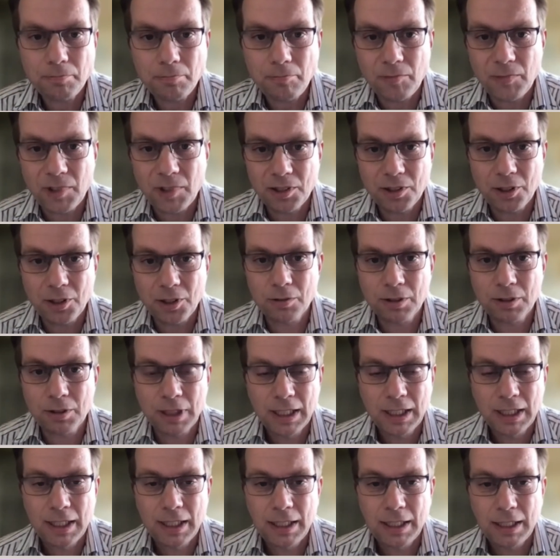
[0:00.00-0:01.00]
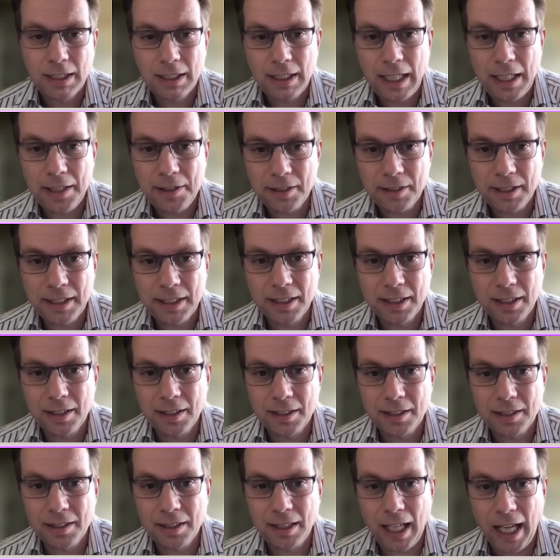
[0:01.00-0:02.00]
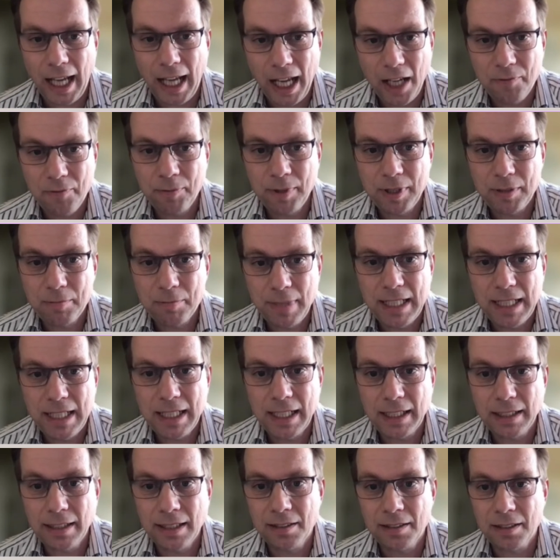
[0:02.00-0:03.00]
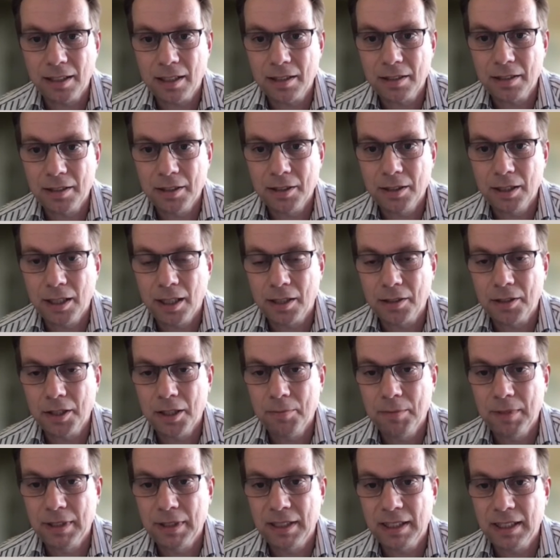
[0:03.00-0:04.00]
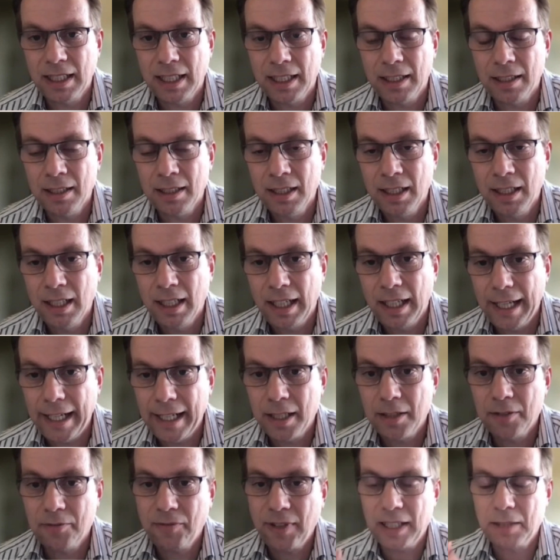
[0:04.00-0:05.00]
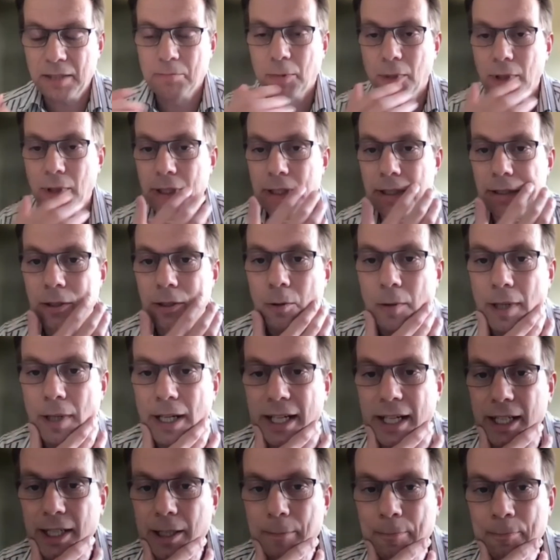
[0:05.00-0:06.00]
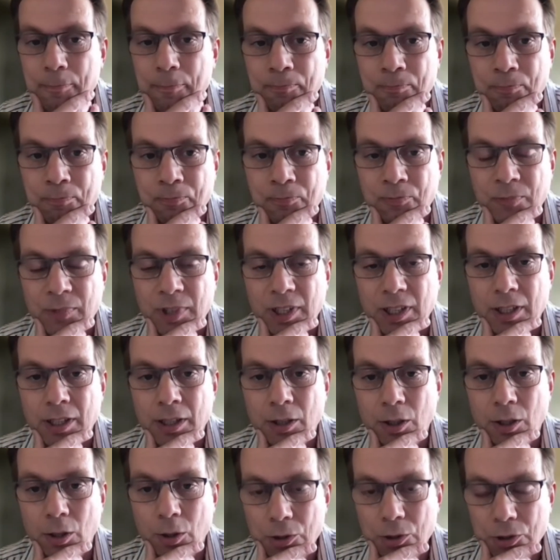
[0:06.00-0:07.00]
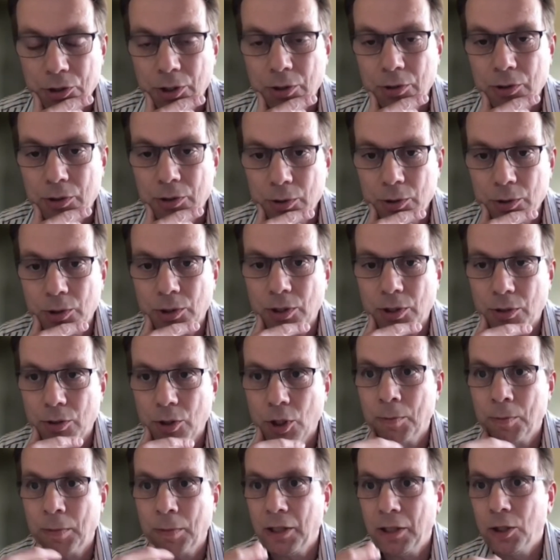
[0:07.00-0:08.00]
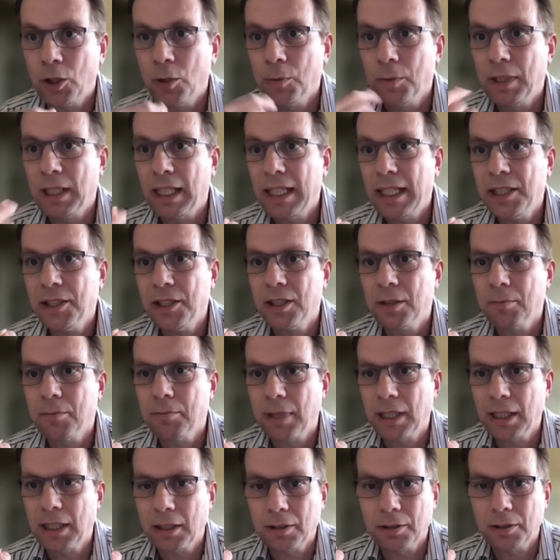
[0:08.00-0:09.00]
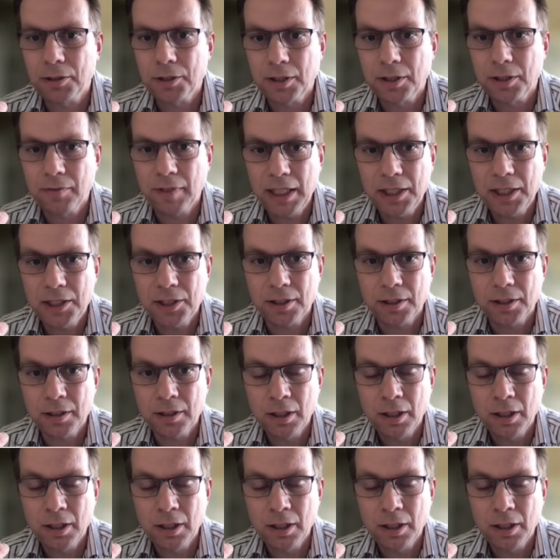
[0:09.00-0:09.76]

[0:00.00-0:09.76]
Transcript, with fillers: So Kathleen and others have been making this argue, argument again. And in fact, Molly Doane uh, also used the term accumulation by conservation